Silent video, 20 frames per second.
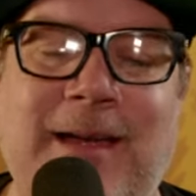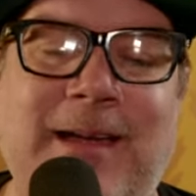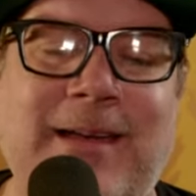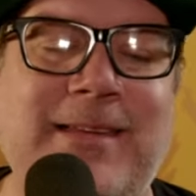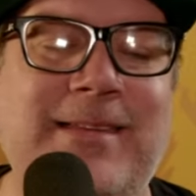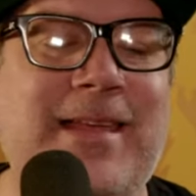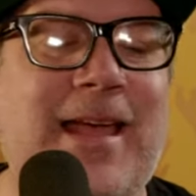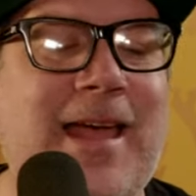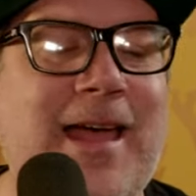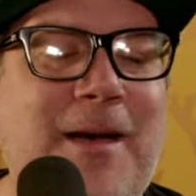
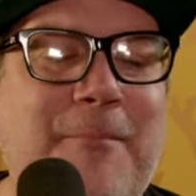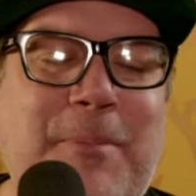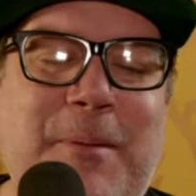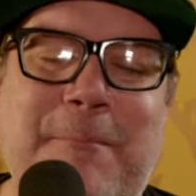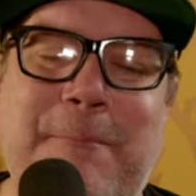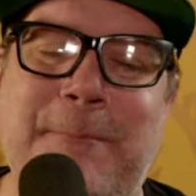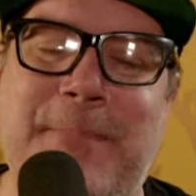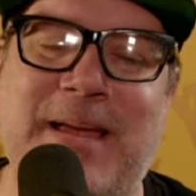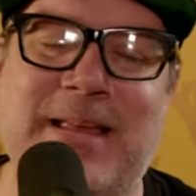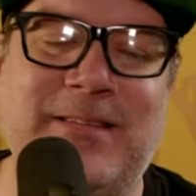Yeah,
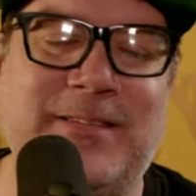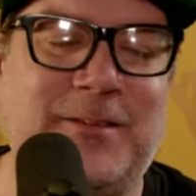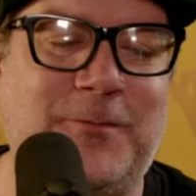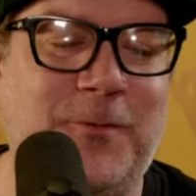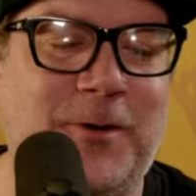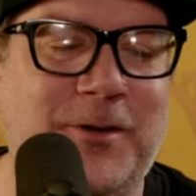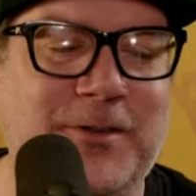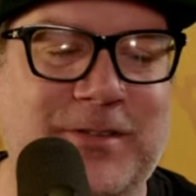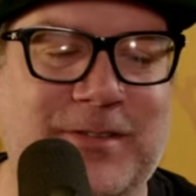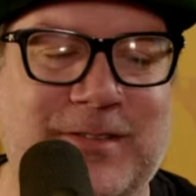but Benson
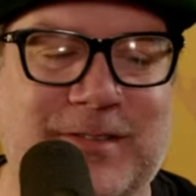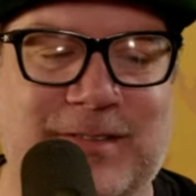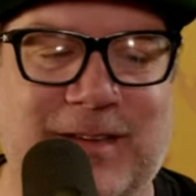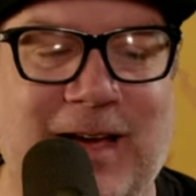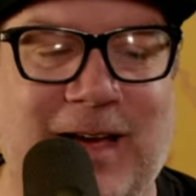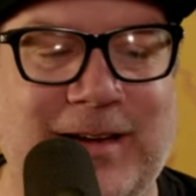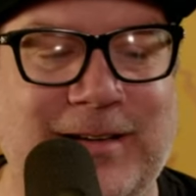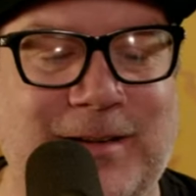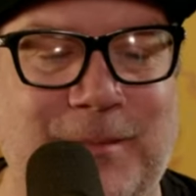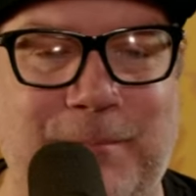wasn't
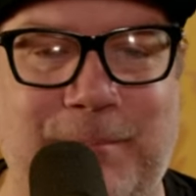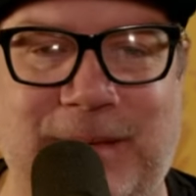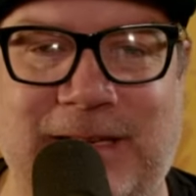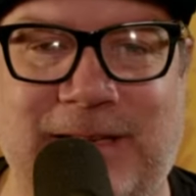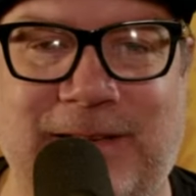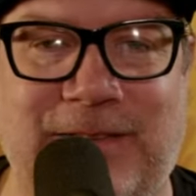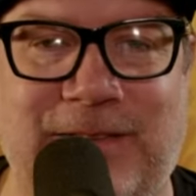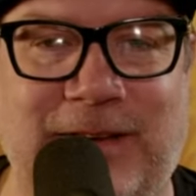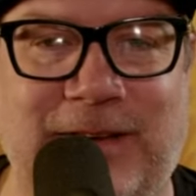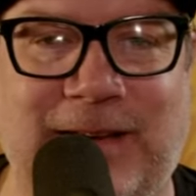signed to
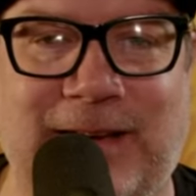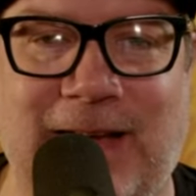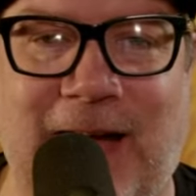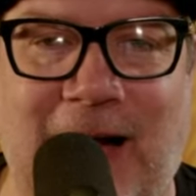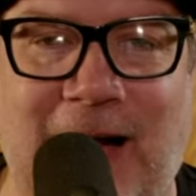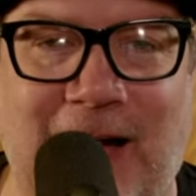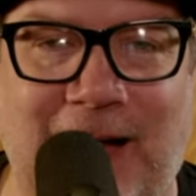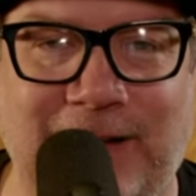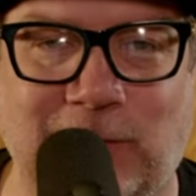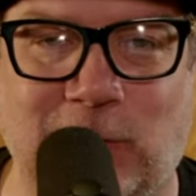be the
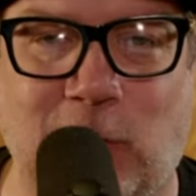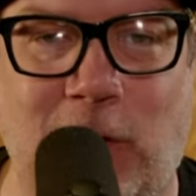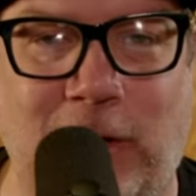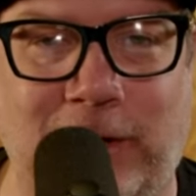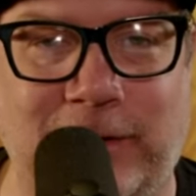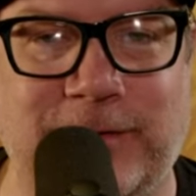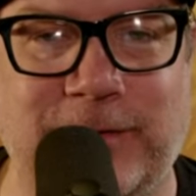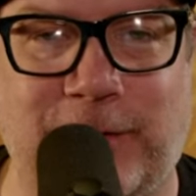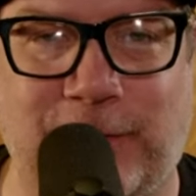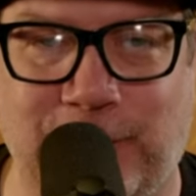guy
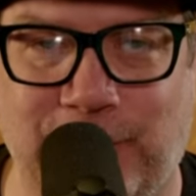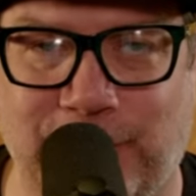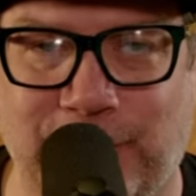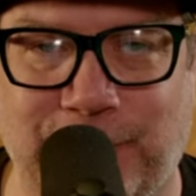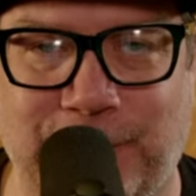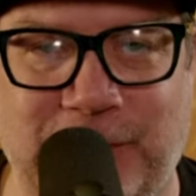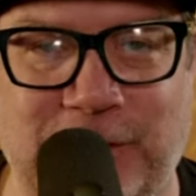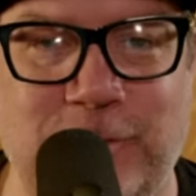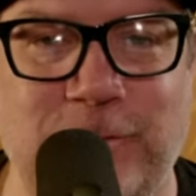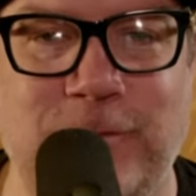long
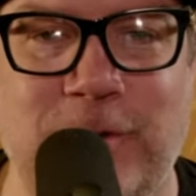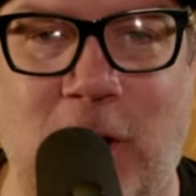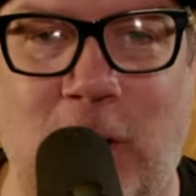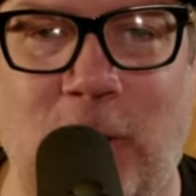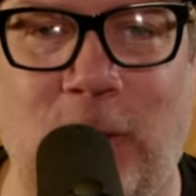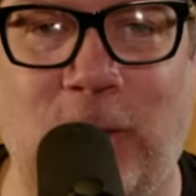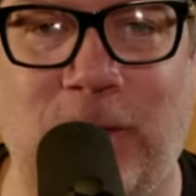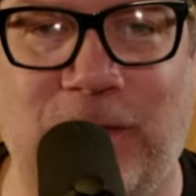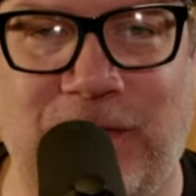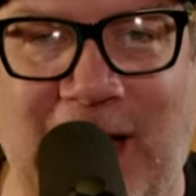term. You
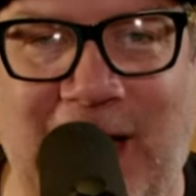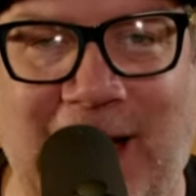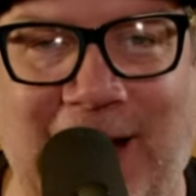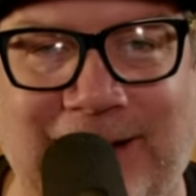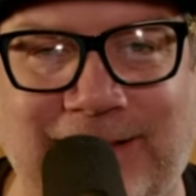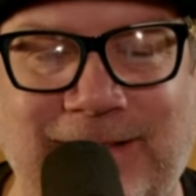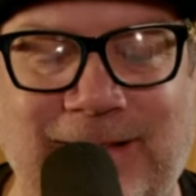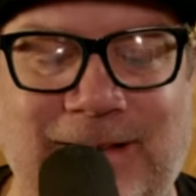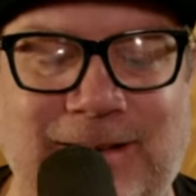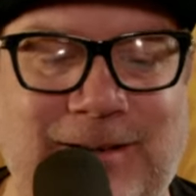know
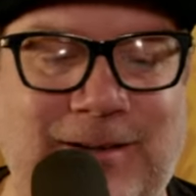that.